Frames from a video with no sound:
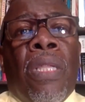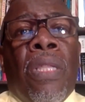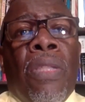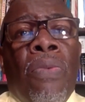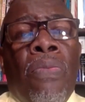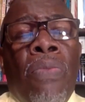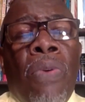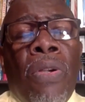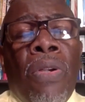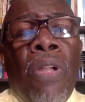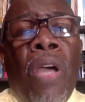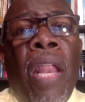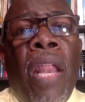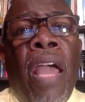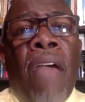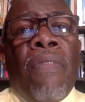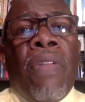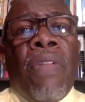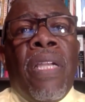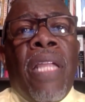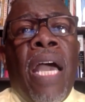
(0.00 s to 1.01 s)
You will not
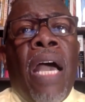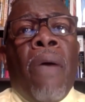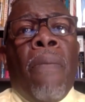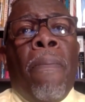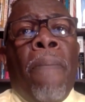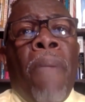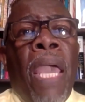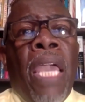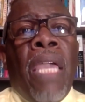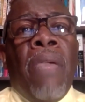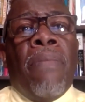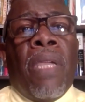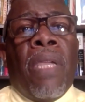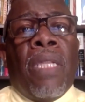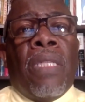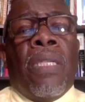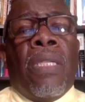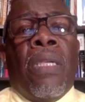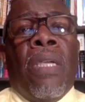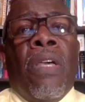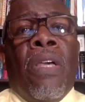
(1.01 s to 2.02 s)
have a down
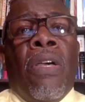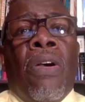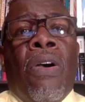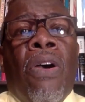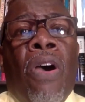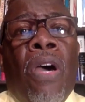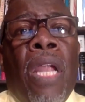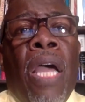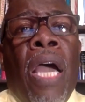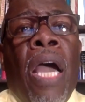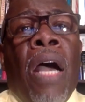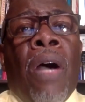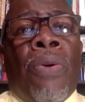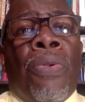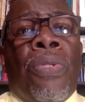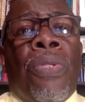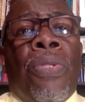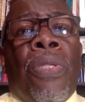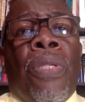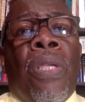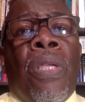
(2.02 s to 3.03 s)
payment on a
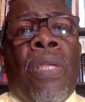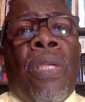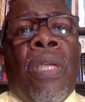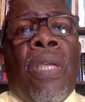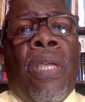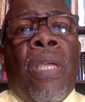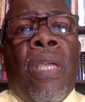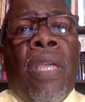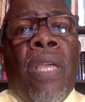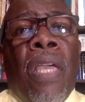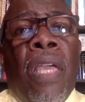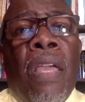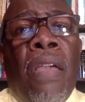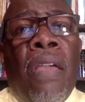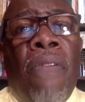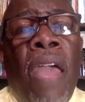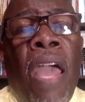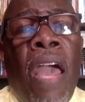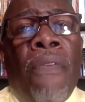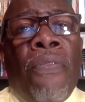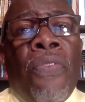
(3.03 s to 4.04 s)
house if
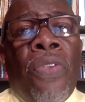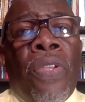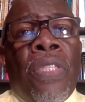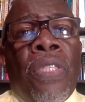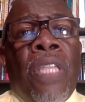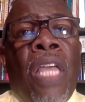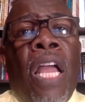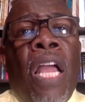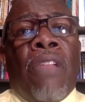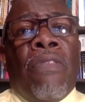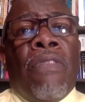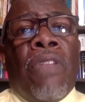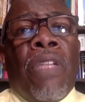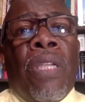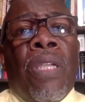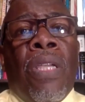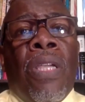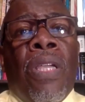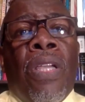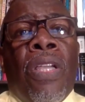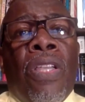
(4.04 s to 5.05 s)
half your salary
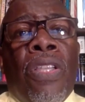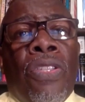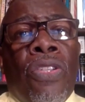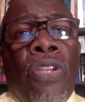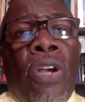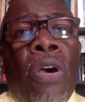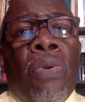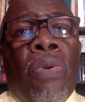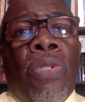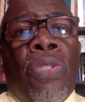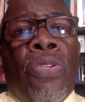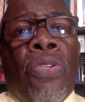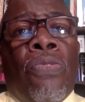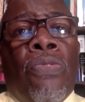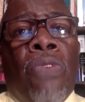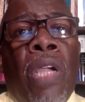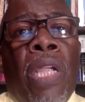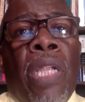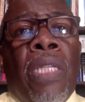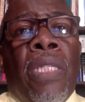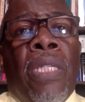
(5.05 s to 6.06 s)
is going to
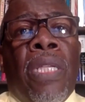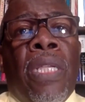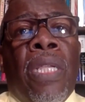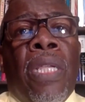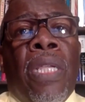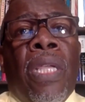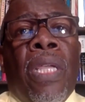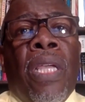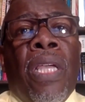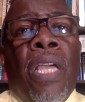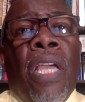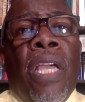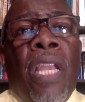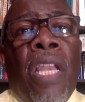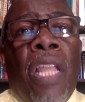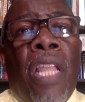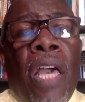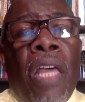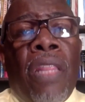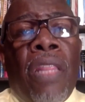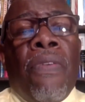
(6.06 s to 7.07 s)
rent and
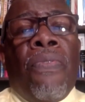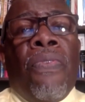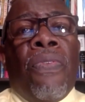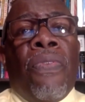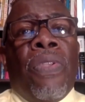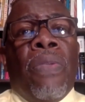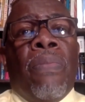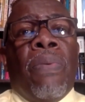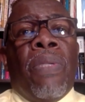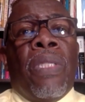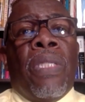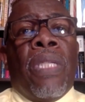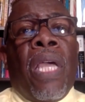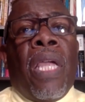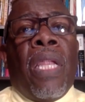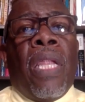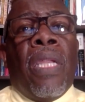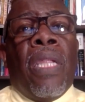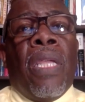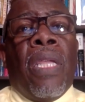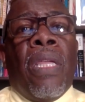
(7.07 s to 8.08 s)
the other
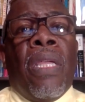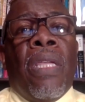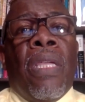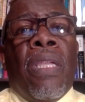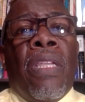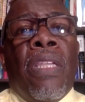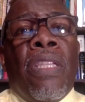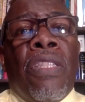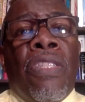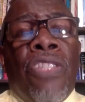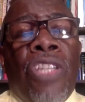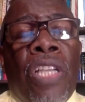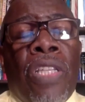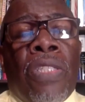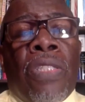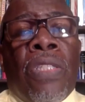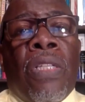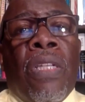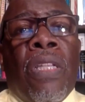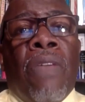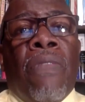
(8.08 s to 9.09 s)
50% is just
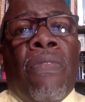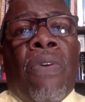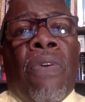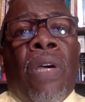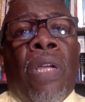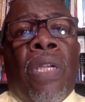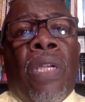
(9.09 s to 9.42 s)
to live on.